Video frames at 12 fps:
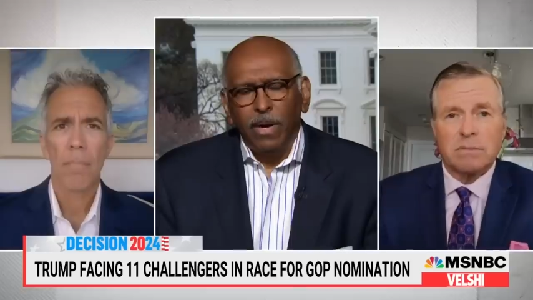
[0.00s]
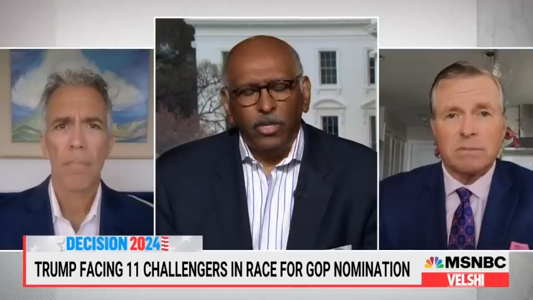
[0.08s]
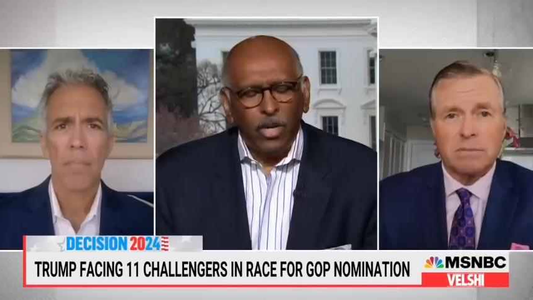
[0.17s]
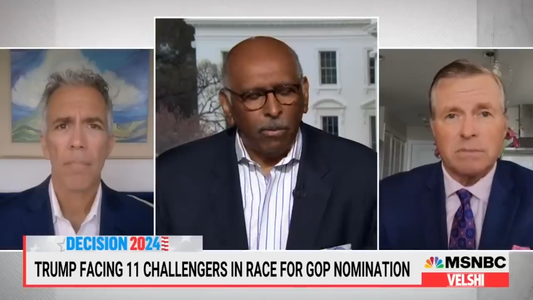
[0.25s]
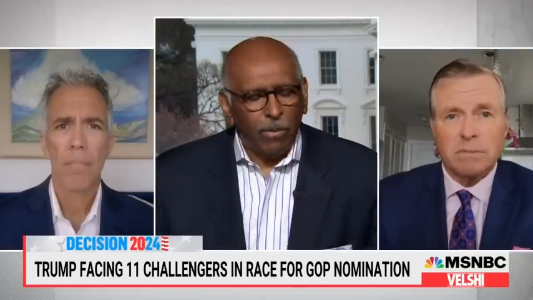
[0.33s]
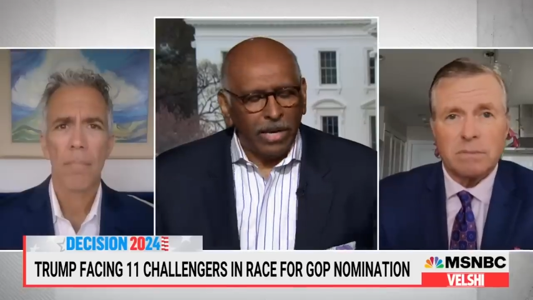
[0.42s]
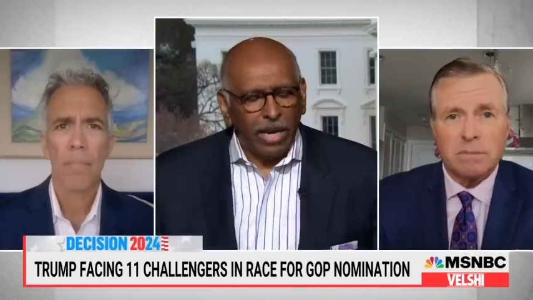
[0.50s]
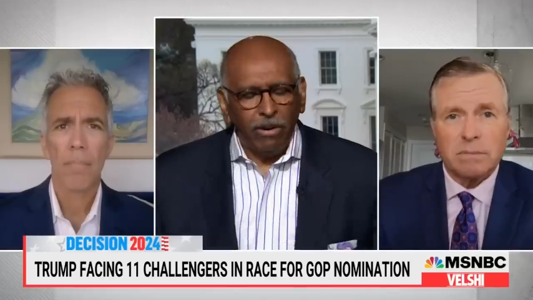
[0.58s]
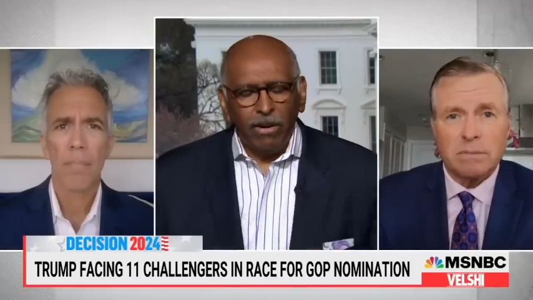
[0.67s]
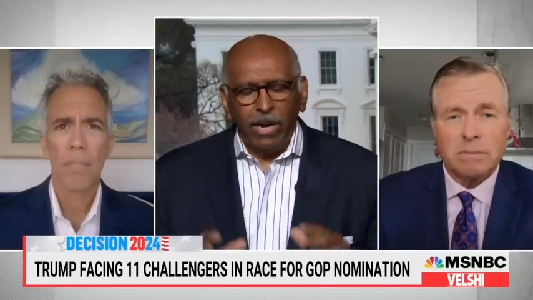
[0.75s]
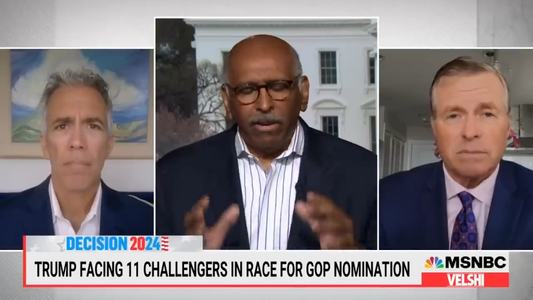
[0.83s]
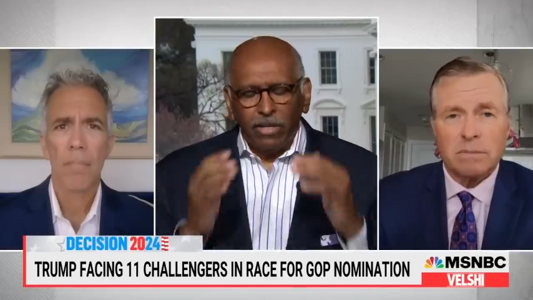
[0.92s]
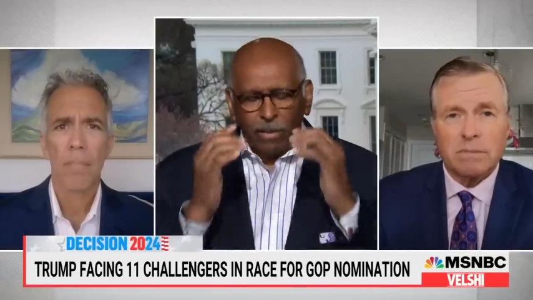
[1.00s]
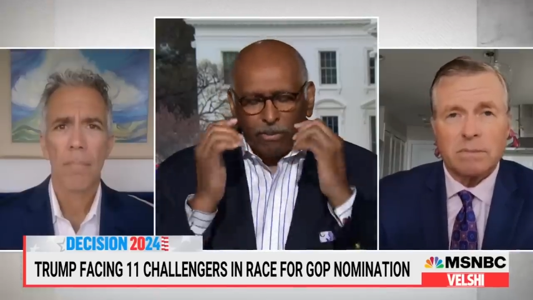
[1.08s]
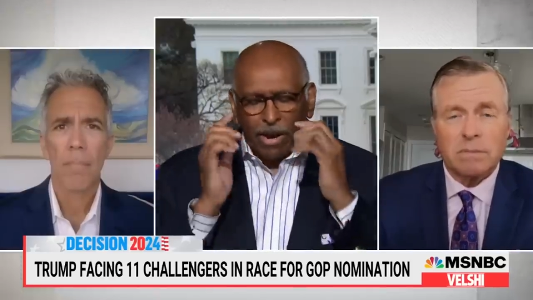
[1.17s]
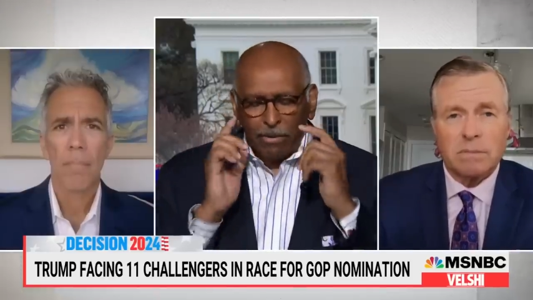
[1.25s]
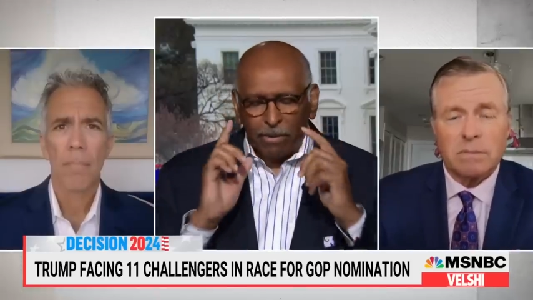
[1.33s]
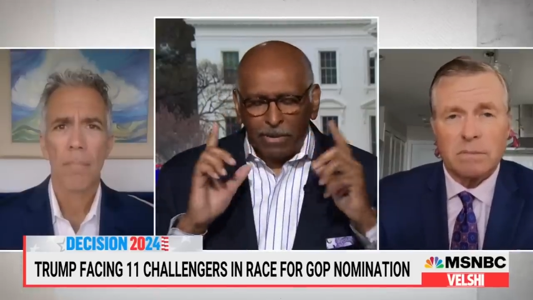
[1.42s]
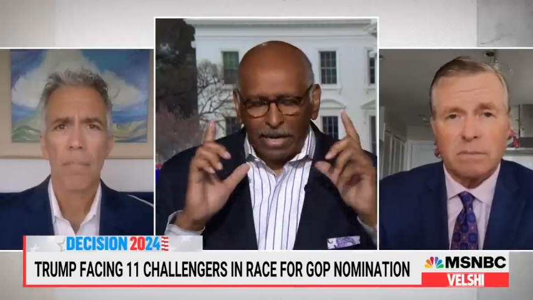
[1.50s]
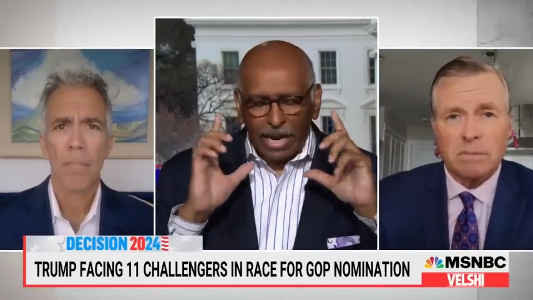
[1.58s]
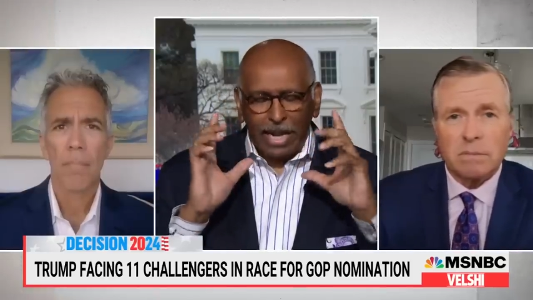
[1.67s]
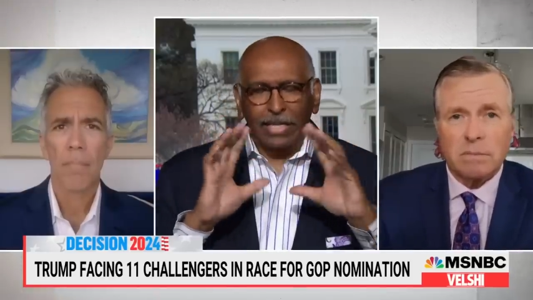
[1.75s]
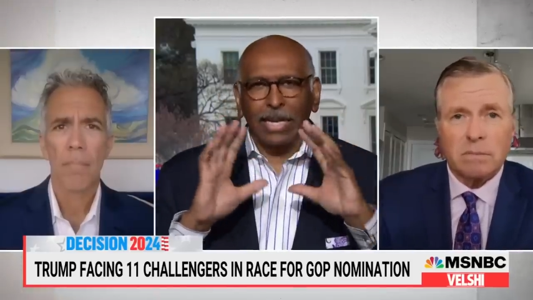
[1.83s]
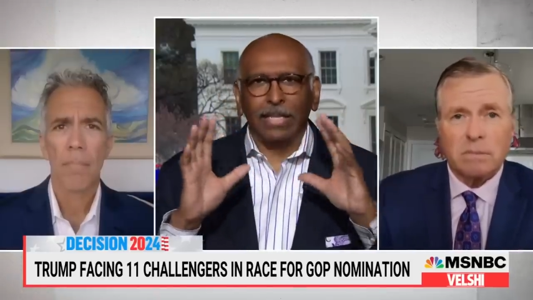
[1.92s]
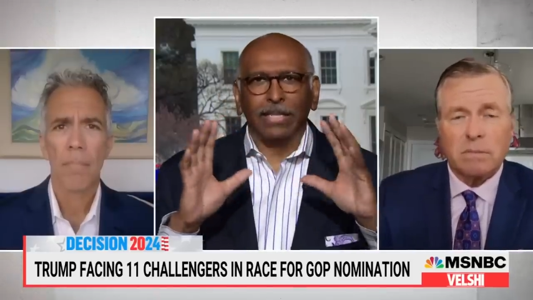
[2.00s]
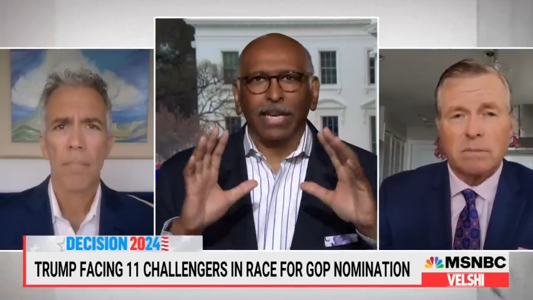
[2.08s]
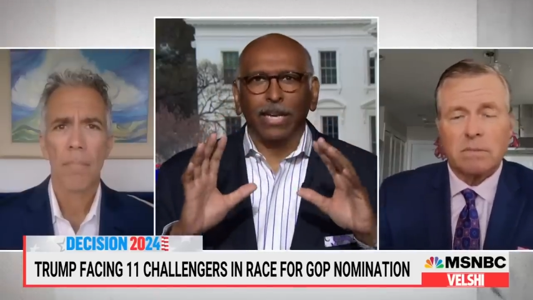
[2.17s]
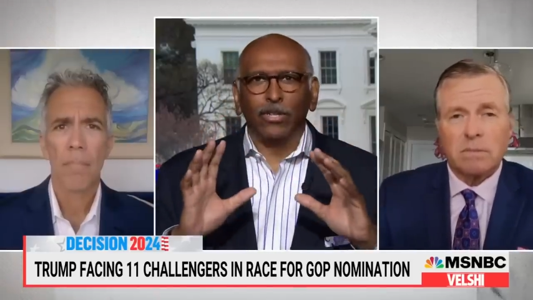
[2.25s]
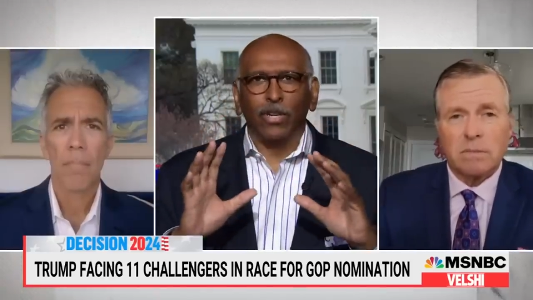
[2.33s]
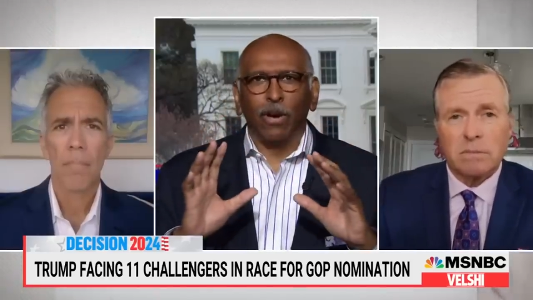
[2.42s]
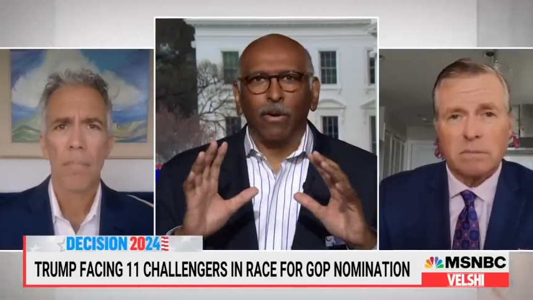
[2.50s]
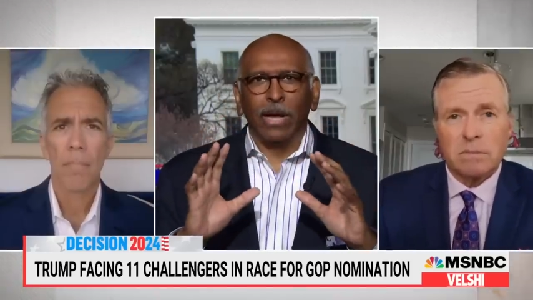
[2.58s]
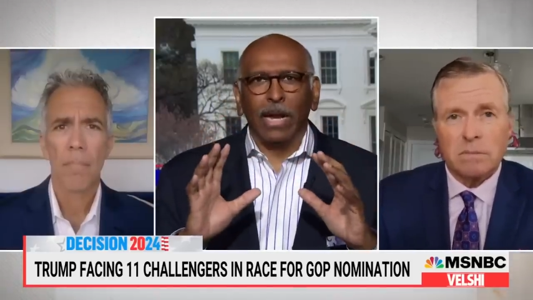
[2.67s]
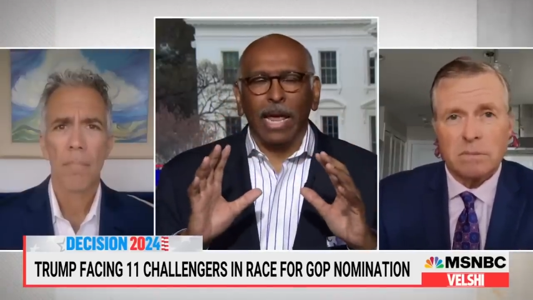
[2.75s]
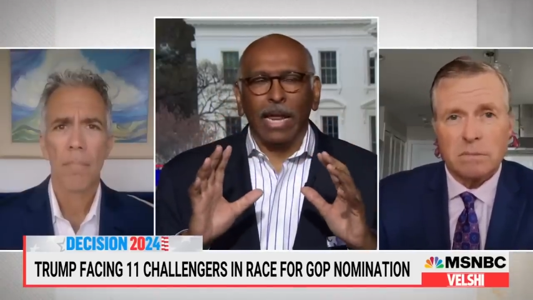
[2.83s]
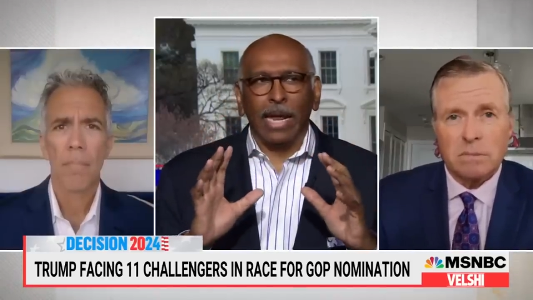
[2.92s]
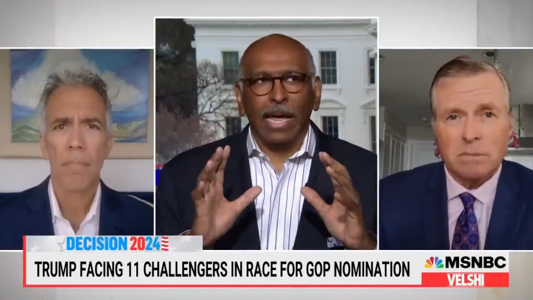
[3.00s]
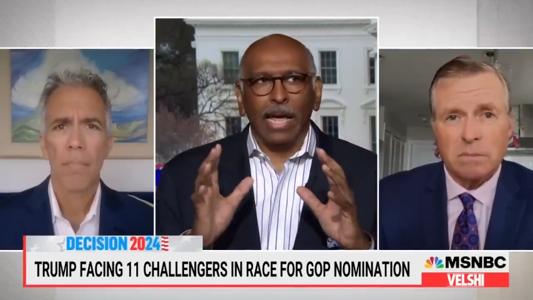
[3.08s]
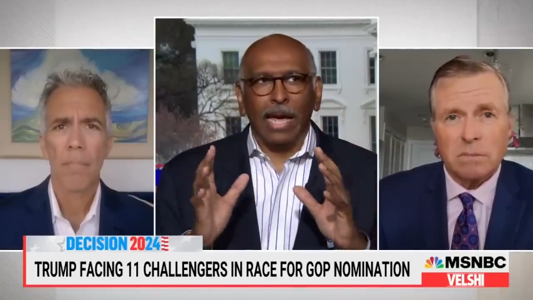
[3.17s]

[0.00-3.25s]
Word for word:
Speaker 1: Joe, but here, here's the problem that, as I see it, Joe, and I,